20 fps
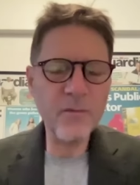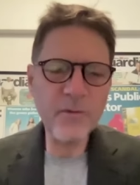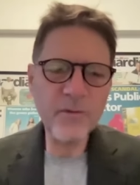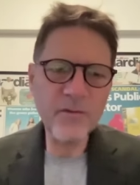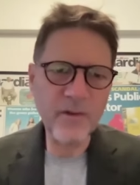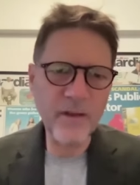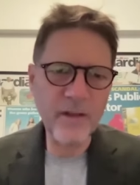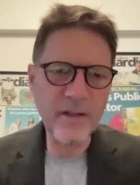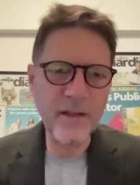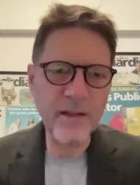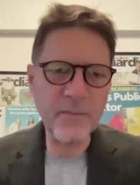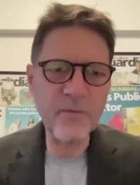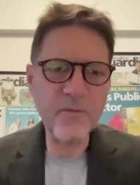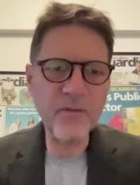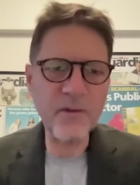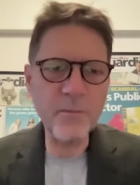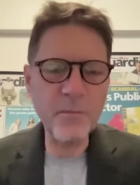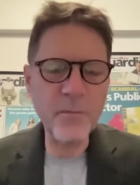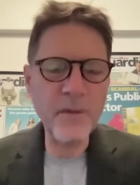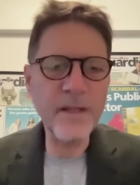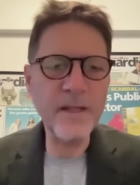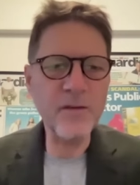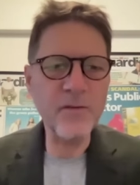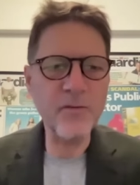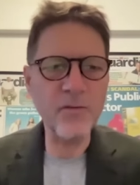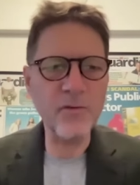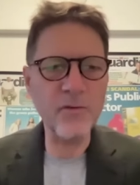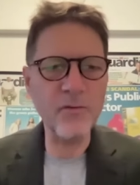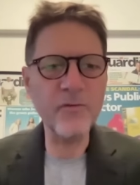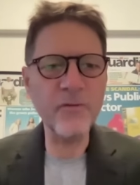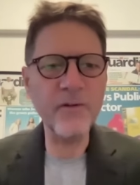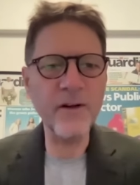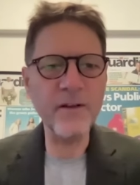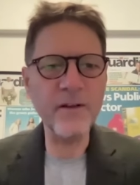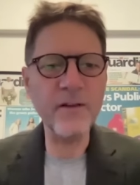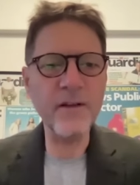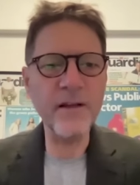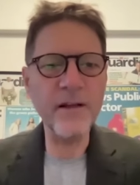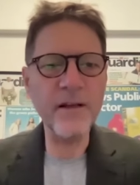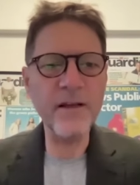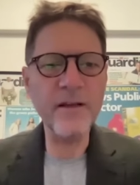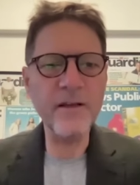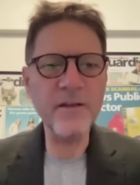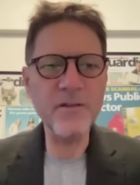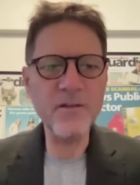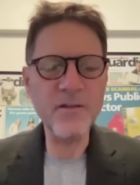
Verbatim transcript: It was set up simply to fund the A N